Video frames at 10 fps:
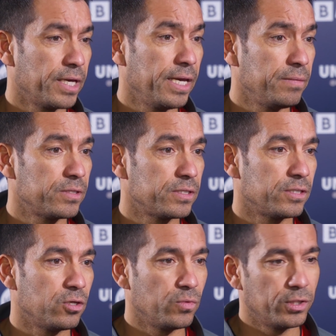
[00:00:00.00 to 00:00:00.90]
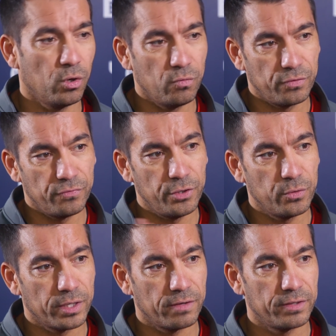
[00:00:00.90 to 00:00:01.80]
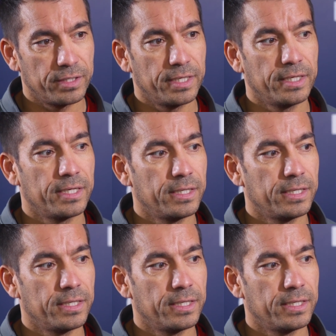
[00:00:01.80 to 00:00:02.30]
games. You know, with the overview and everything.